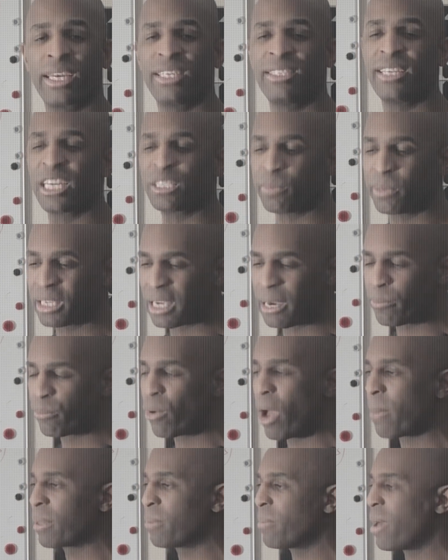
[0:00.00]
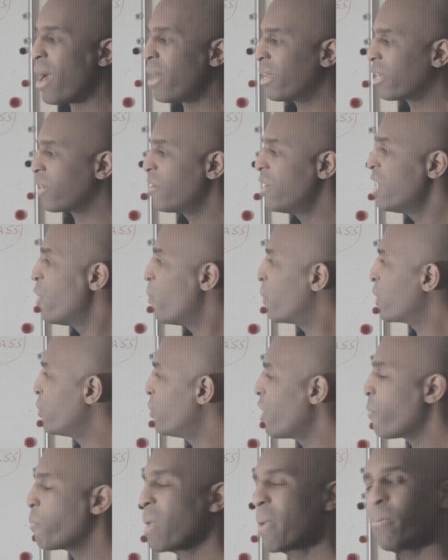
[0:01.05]
it. It does become problematic when
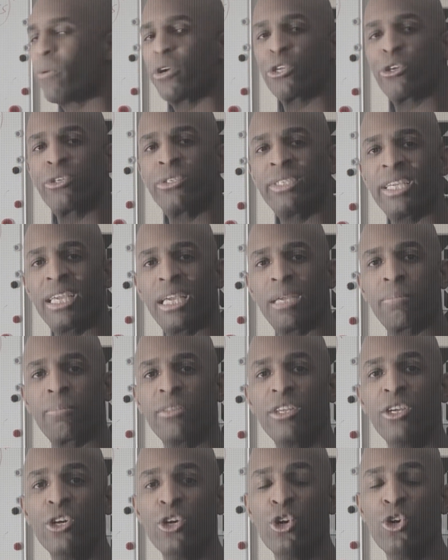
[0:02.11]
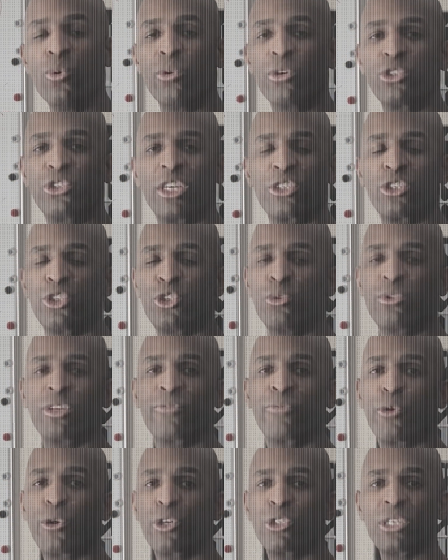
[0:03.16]
you have people on your team who will just shoot the
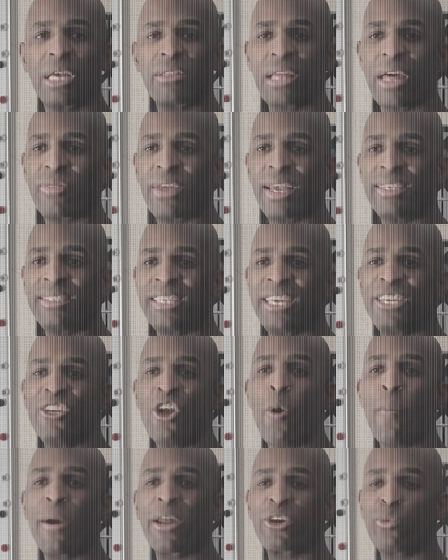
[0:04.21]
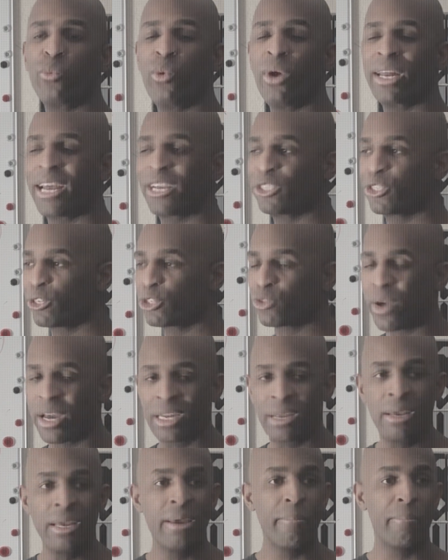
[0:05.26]
first shot that they see no matter what as you're
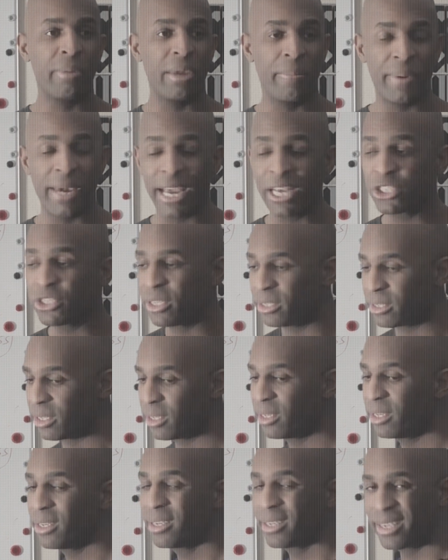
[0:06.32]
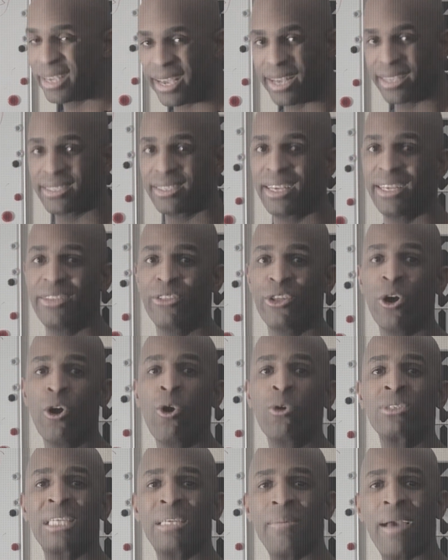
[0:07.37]
trying to be patient. Yes, the
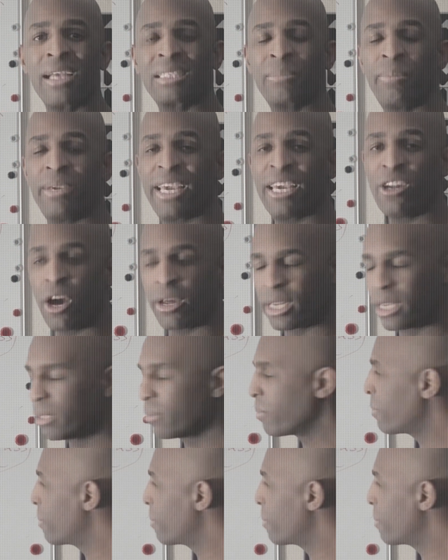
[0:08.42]
whole team has to be in on it.